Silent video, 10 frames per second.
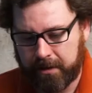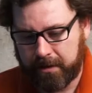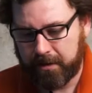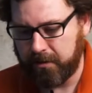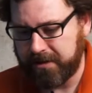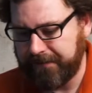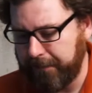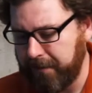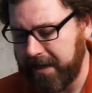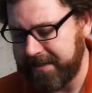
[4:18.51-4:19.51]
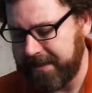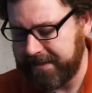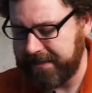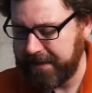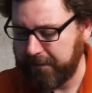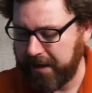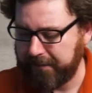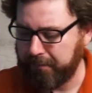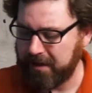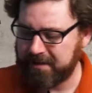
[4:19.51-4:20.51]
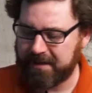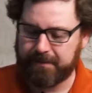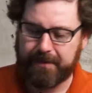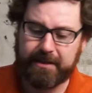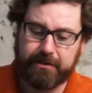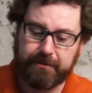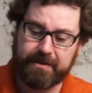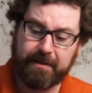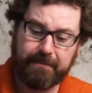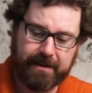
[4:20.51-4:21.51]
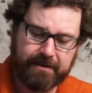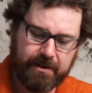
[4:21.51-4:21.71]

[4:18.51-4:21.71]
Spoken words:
Of course, if I process these, I would have to process them into something,